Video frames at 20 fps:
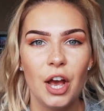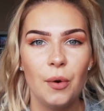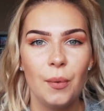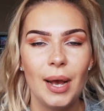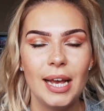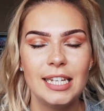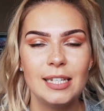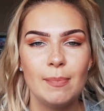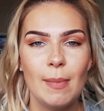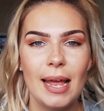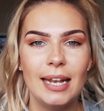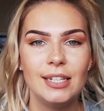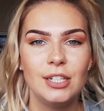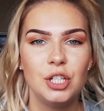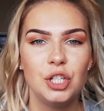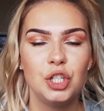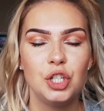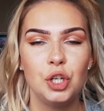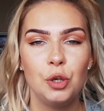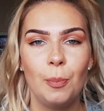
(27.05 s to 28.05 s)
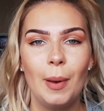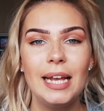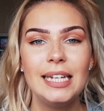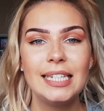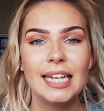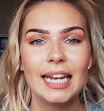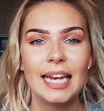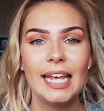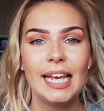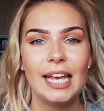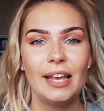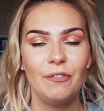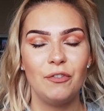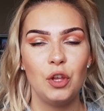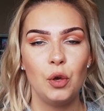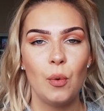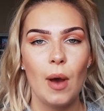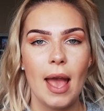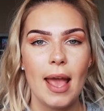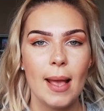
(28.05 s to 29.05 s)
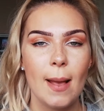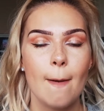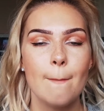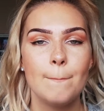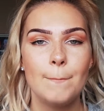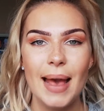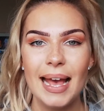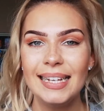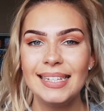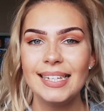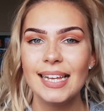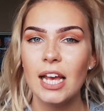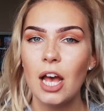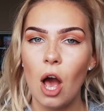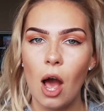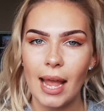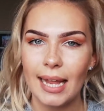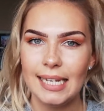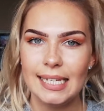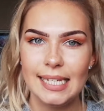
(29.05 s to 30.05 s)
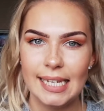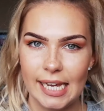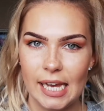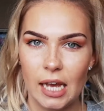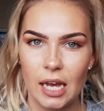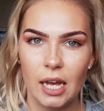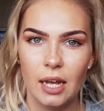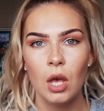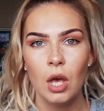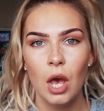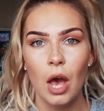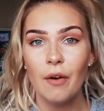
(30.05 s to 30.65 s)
is meant to basically give you a better idea